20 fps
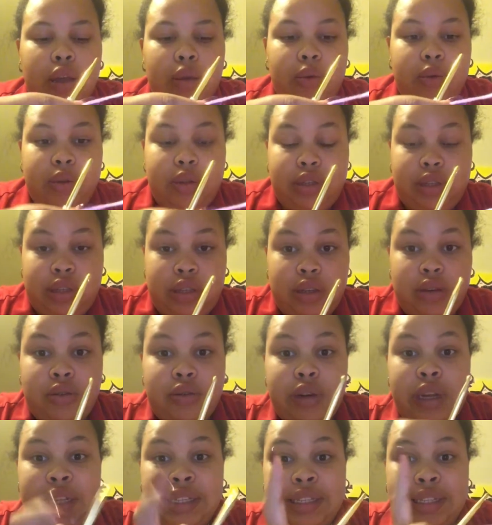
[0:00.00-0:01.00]
still
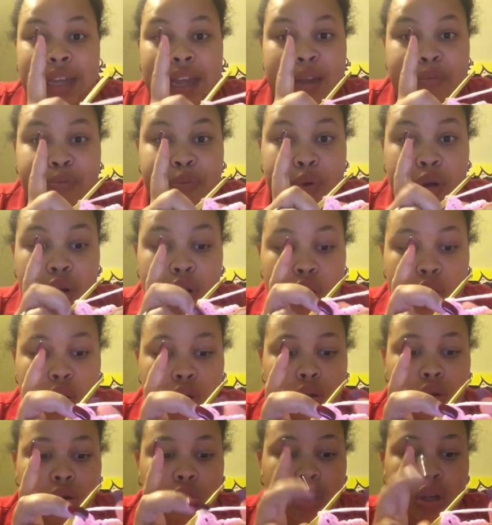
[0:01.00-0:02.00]
in step
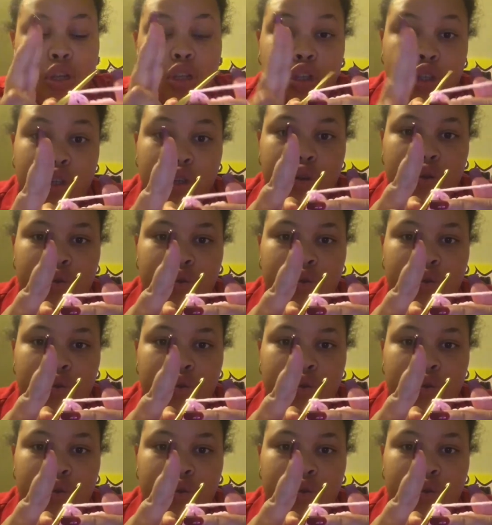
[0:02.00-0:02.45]
2.